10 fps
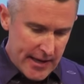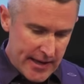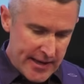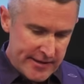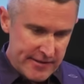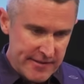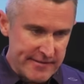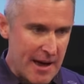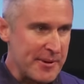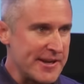And the
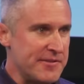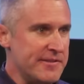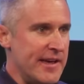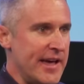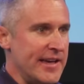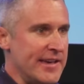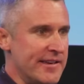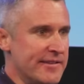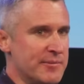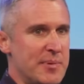topic of the day
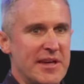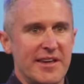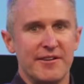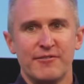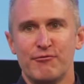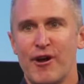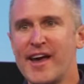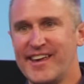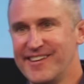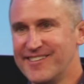is being
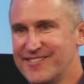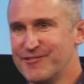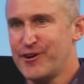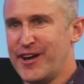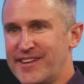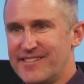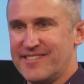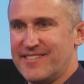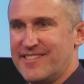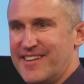right right?
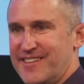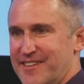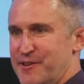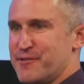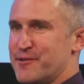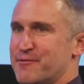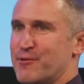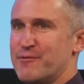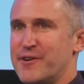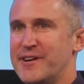And you've heard
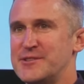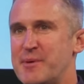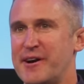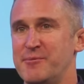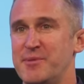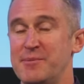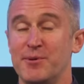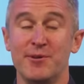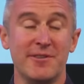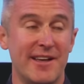four very inspiring
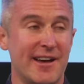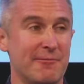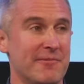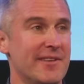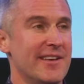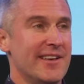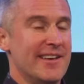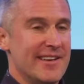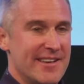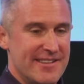people um,
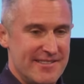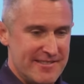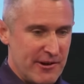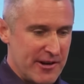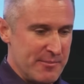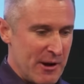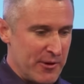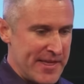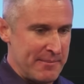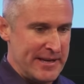talk about
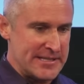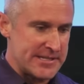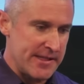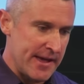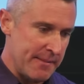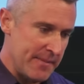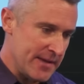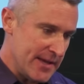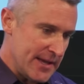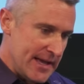what that means to them.